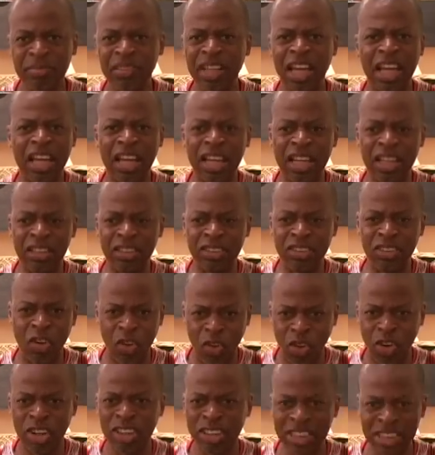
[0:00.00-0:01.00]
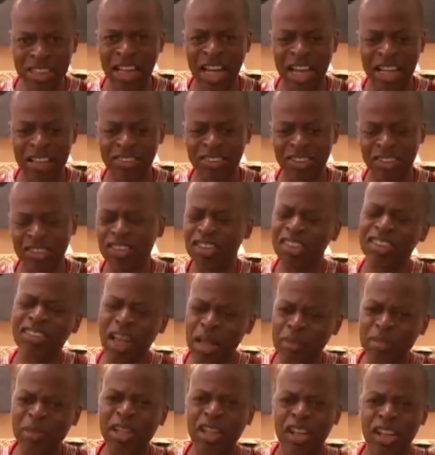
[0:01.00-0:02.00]
and organizers because
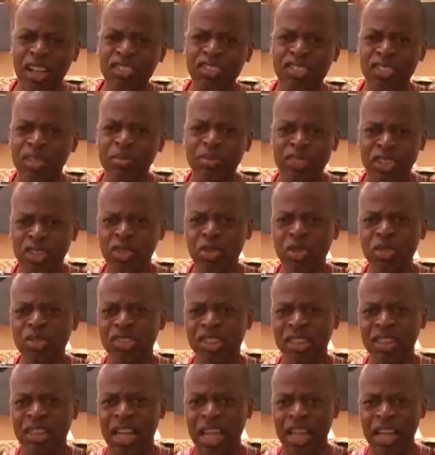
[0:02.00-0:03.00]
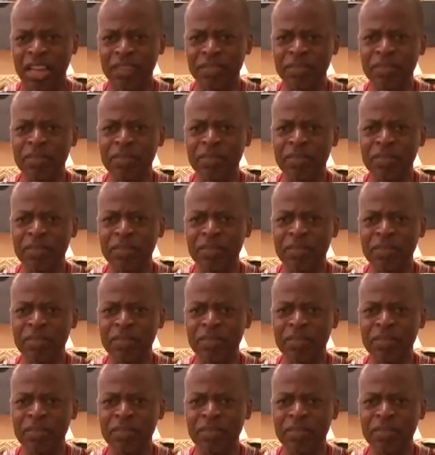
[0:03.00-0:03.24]
I'm accustomed to using that.